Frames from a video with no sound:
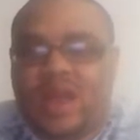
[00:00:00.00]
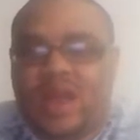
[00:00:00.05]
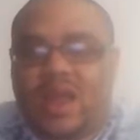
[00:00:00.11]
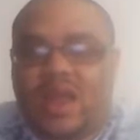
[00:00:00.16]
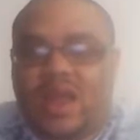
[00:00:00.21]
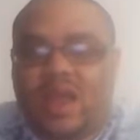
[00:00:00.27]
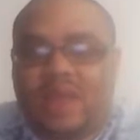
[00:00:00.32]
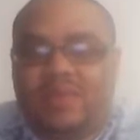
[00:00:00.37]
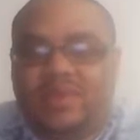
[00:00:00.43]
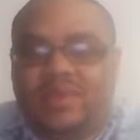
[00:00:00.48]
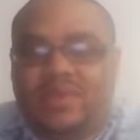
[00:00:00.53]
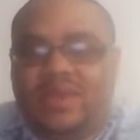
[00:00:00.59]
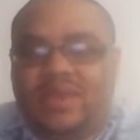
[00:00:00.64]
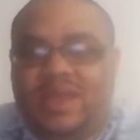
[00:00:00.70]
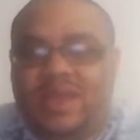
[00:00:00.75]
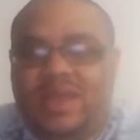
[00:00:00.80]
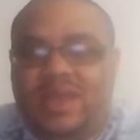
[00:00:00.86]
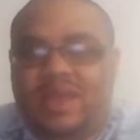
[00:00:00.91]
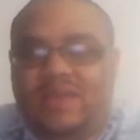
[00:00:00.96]
I
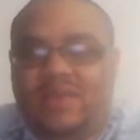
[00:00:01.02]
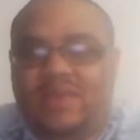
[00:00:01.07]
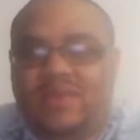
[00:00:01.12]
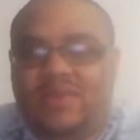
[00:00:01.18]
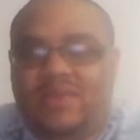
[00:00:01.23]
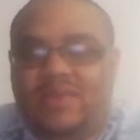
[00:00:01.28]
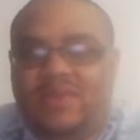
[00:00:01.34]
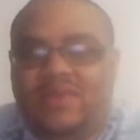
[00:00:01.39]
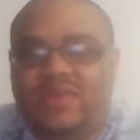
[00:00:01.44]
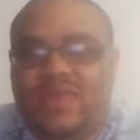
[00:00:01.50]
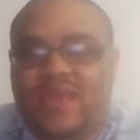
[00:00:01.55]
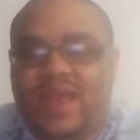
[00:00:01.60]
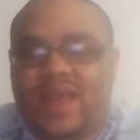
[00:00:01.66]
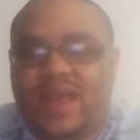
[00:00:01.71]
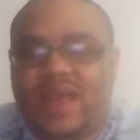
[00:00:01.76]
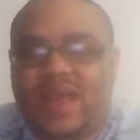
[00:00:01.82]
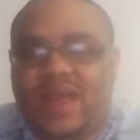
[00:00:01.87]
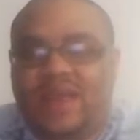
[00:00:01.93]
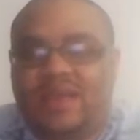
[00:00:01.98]
believe
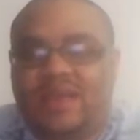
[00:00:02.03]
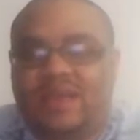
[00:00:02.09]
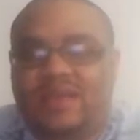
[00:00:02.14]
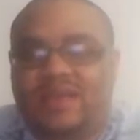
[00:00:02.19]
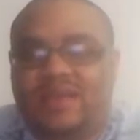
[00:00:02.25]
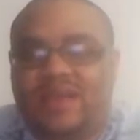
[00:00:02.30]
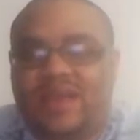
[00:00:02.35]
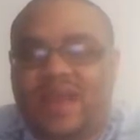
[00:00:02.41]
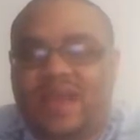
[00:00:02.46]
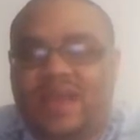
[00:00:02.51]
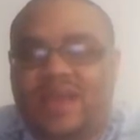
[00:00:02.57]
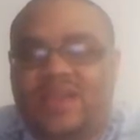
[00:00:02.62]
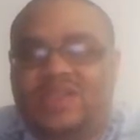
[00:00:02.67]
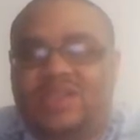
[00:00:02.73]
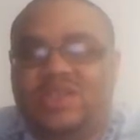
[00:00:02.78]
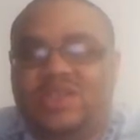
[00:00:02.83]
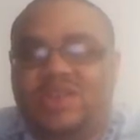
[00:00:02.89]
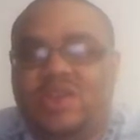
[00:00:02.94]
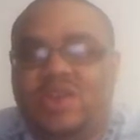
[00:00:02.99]
that I
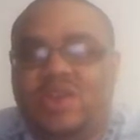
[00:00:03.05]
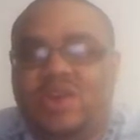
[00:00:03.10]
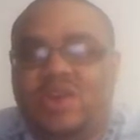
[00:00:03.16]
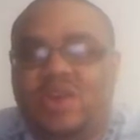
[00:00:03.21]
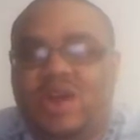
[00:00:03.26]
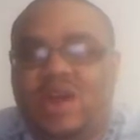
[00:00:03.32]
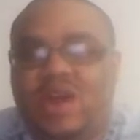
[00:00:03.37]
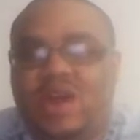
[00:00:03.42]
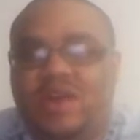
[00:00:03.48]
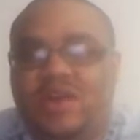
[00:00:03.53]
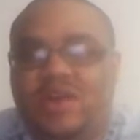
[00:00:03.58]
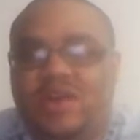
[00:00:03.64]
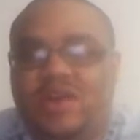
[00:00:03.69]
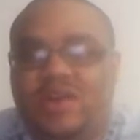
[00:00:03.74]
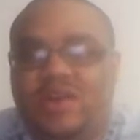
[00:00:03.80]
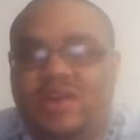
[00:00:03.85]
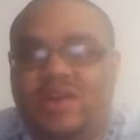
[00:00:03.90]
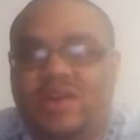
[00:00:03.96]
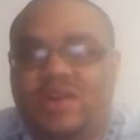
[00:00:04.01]
should no
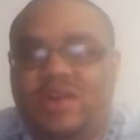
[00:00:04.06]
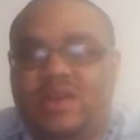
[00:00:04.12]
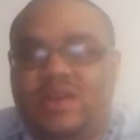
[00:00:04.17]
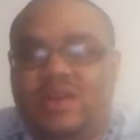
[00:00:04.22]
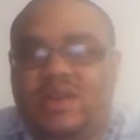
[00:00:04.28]
longer